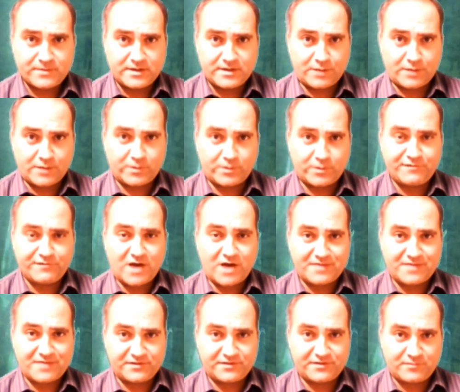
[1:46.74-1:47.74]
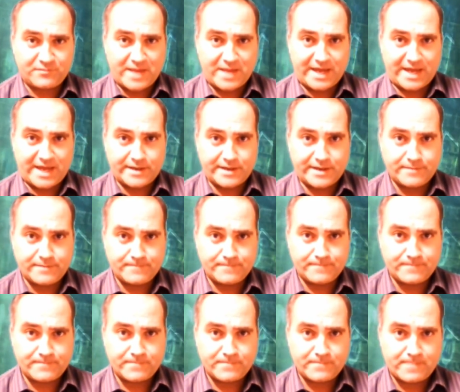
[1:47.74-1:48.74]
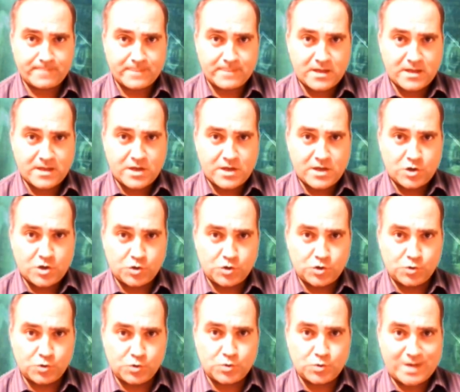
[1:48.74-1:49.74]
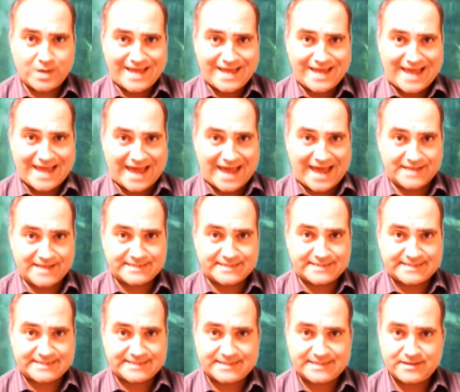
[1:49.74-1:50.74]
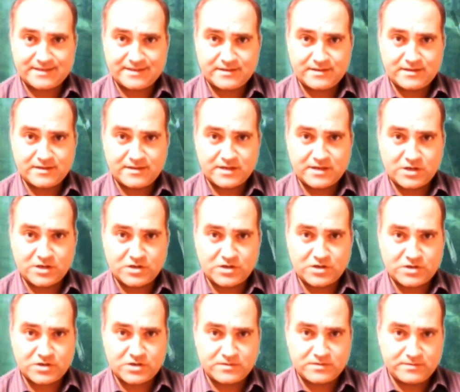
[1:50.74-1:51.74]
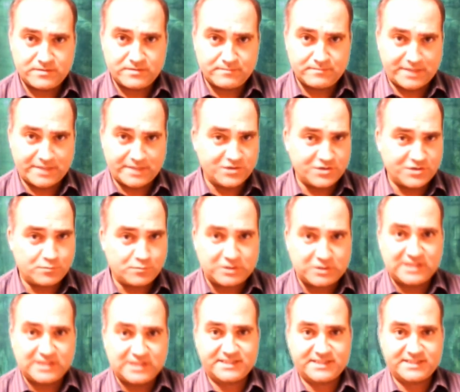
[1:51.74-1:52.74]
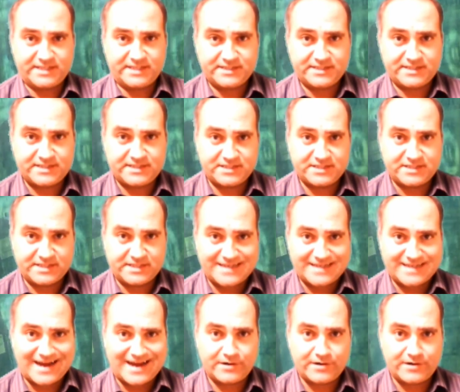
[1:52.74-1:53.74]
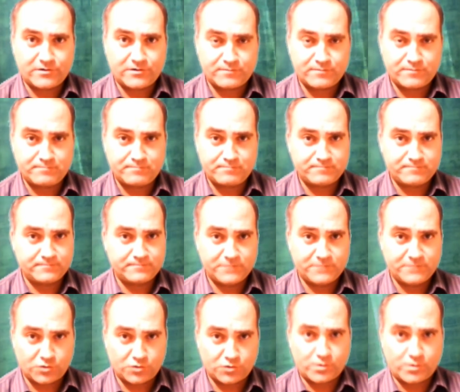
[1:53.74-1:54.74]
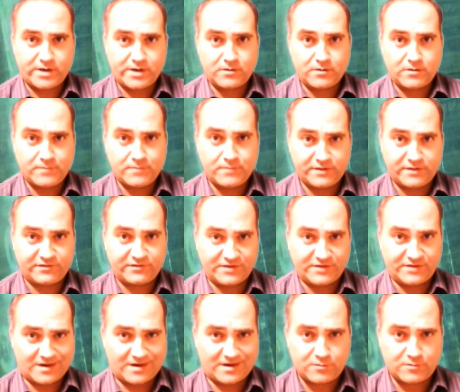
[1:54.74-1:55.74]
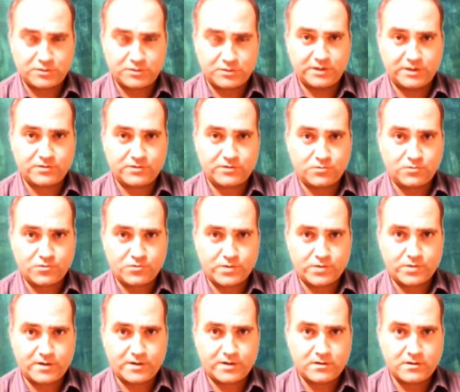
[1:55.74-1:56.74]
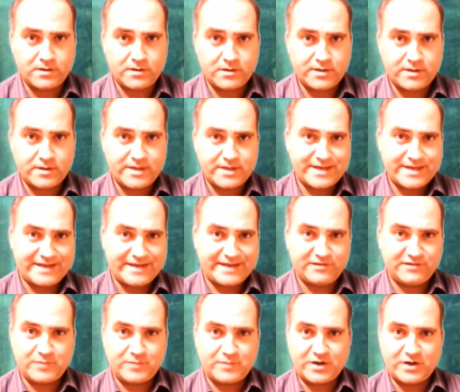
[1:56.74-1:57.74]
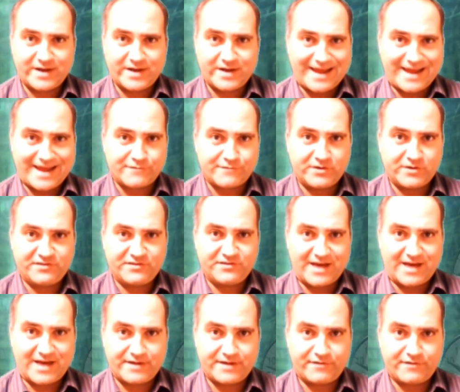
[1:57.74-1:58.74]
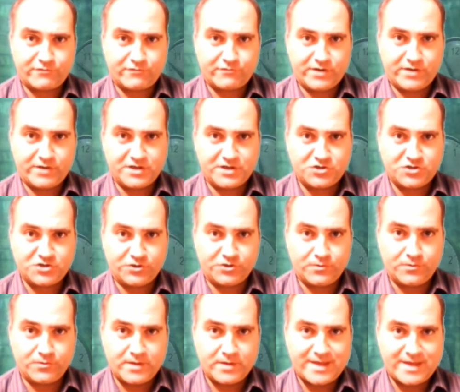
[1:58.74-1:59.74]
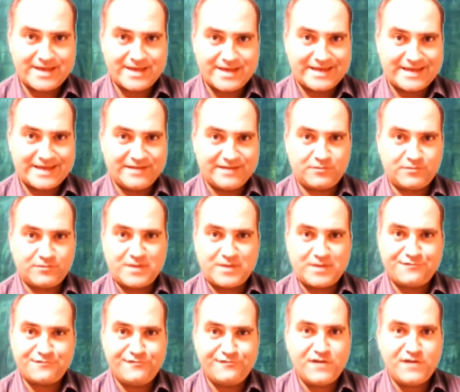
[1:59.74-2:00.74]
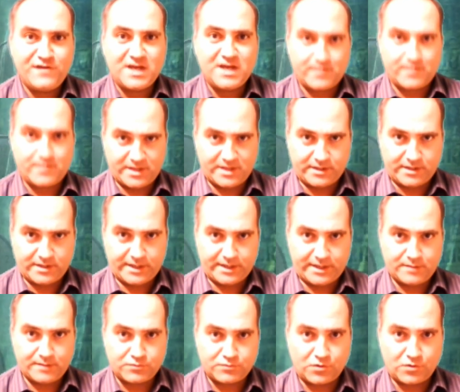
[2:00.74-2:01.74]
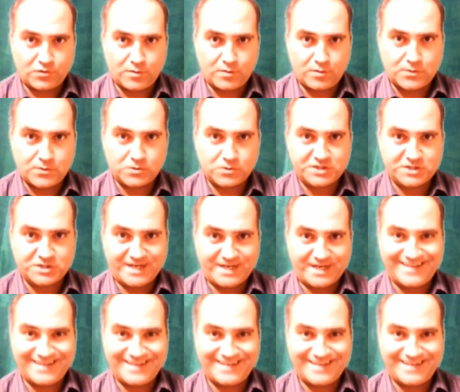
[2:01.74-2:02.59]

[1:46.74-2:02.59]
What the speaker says: Yet we've got this man who has been duplicitous his entire career, his entire political career. He has been on every side of every issue. He has been vehemently pro-abortion.